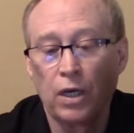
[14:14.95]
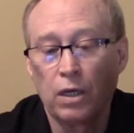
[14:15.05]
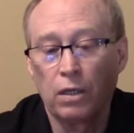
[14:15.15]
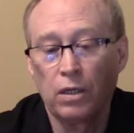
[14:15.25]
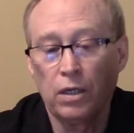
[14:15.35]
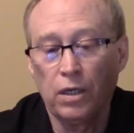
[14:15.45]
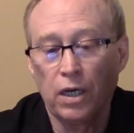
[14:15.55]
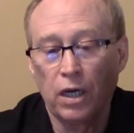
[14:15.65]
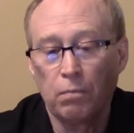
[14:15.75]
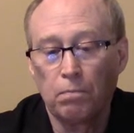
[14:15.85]

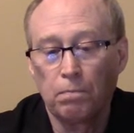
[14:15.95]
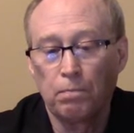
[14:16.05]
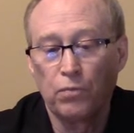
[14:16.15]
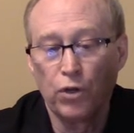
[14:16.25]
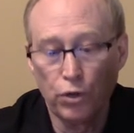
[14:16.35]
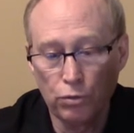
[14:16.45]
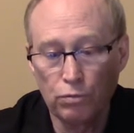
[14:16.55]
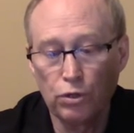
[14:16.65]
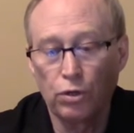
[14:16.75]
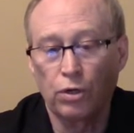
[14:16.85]
The new
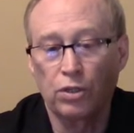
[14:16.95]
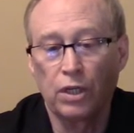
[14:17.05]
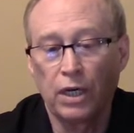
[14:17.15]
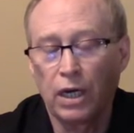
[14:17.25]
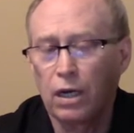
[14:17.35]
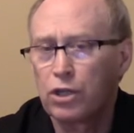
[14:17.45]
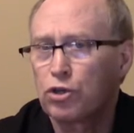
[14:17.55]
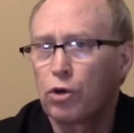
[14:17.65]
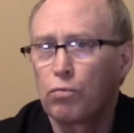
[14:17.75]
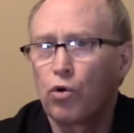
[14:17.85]
New York City guidelines
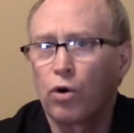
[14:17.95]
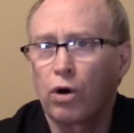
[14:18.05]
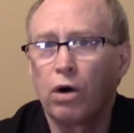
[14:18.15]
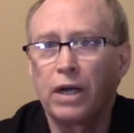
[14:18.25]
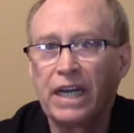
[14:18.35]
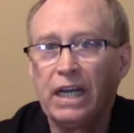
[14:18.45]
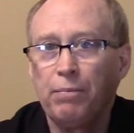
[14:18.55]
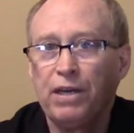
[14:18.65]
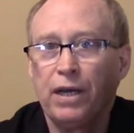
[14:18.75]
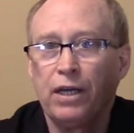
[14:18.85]
are more on
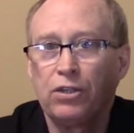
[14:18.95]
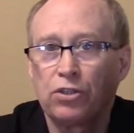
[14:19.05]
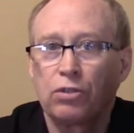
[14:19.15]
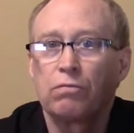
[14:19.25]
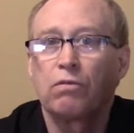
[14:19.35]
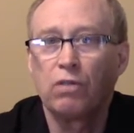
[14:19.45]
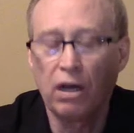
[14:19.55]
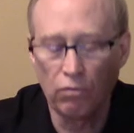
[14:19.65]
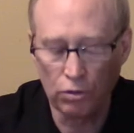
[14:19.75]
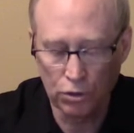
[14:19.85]
EPA's
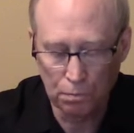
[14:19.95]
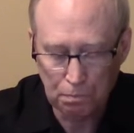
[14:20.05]
levels.